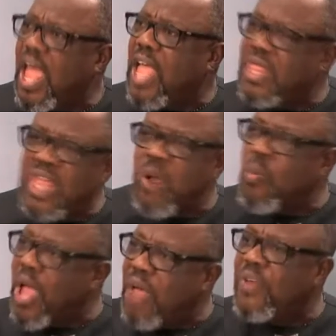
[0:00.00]
And
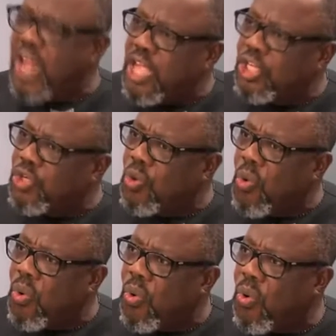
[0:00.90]
then we have an
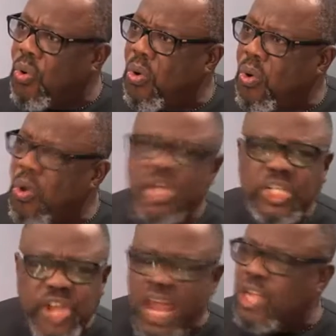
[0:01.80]
NGO
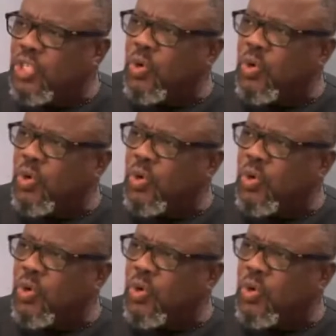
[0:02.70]
trying